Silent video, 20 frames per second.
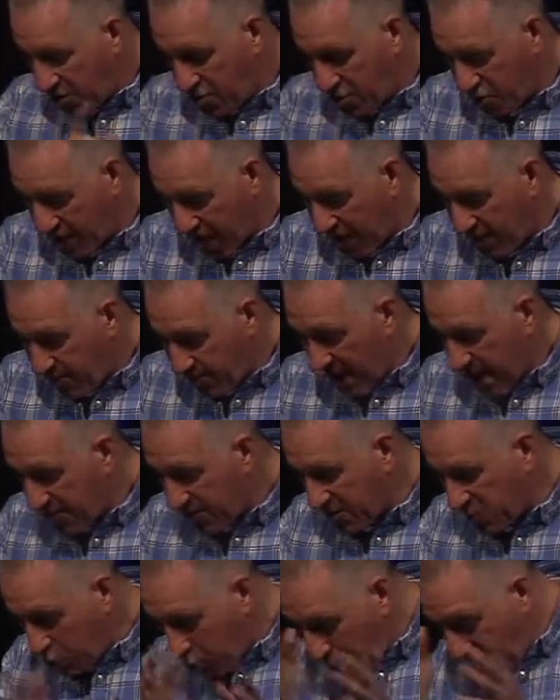John the
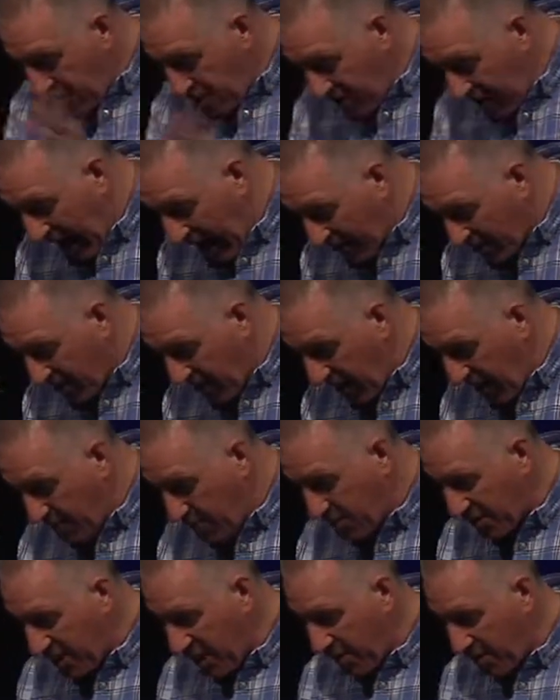Baptist was not the light,
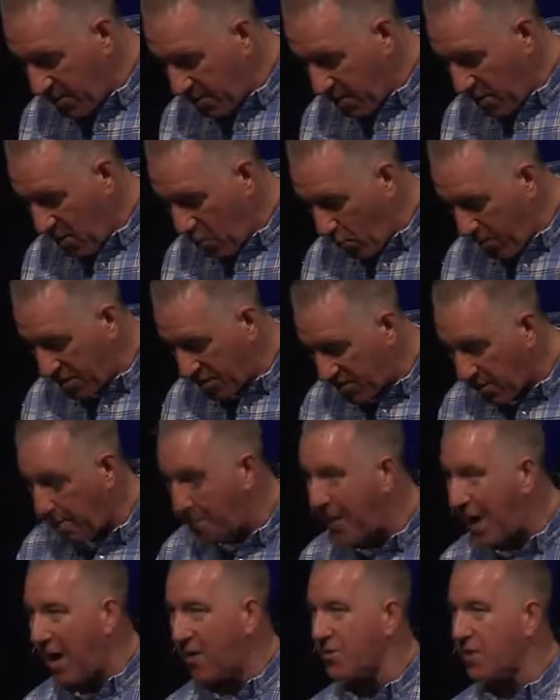but came to bear witness
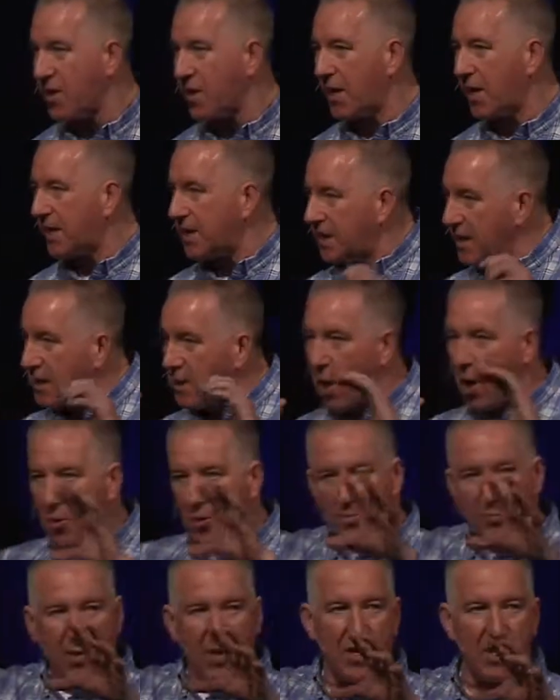about the light. Again,
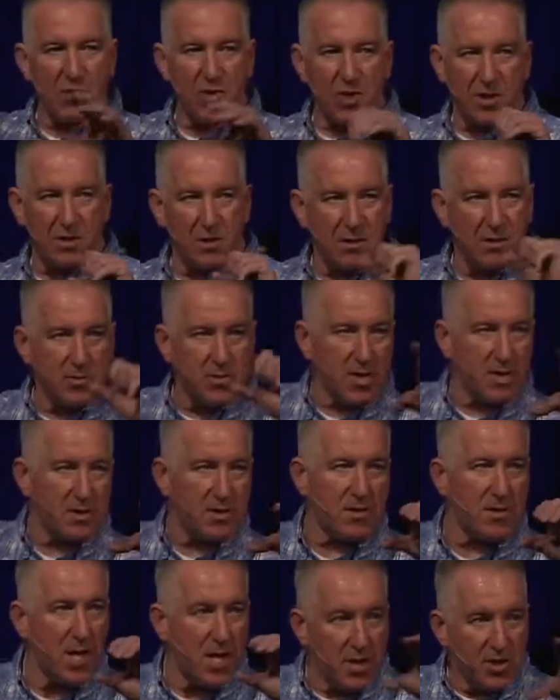always pointing to Jesus.
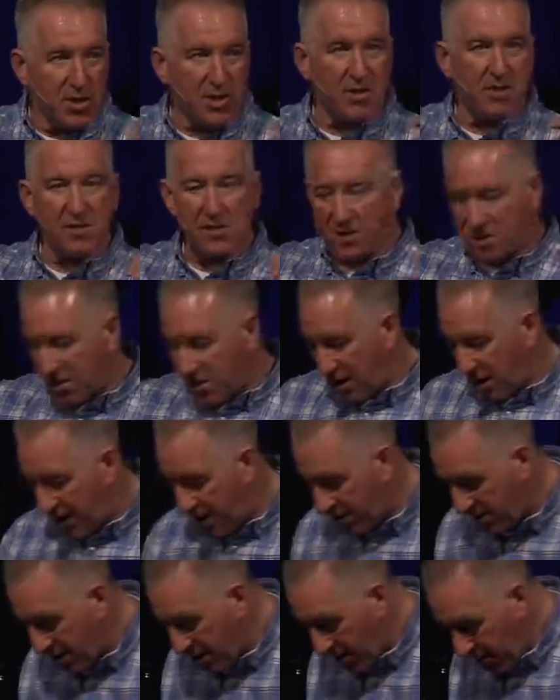Jesus is the
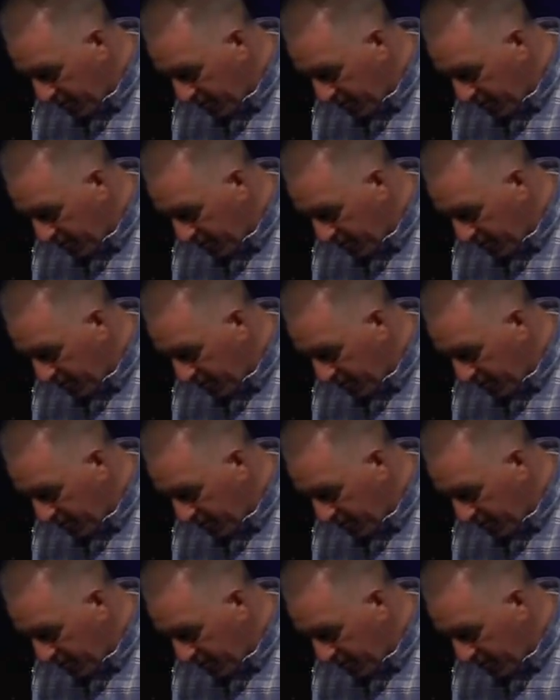light.